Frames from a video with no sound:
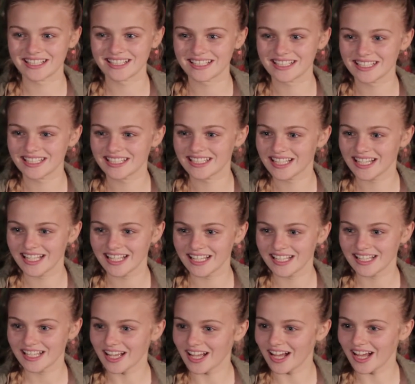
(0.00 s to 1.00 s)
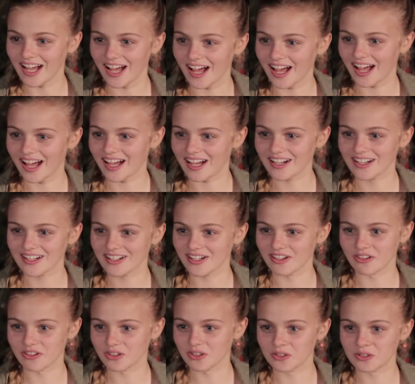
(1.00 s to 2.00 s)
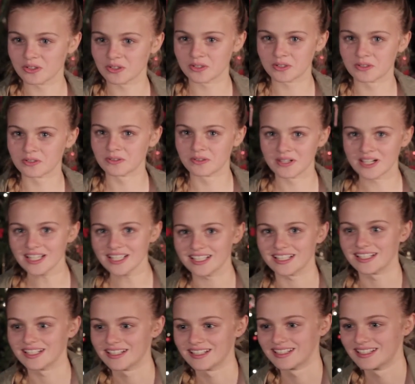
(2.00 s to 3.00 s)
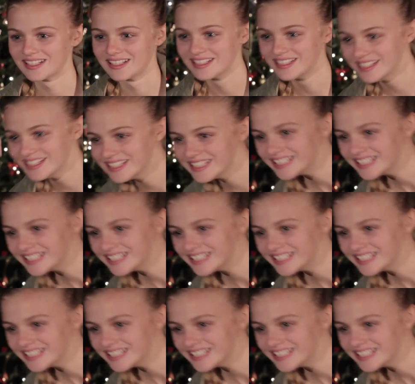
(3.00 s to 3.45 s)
We got the contract. Yeah, come on, come on this way. Oh, over Great. over that way, yeah.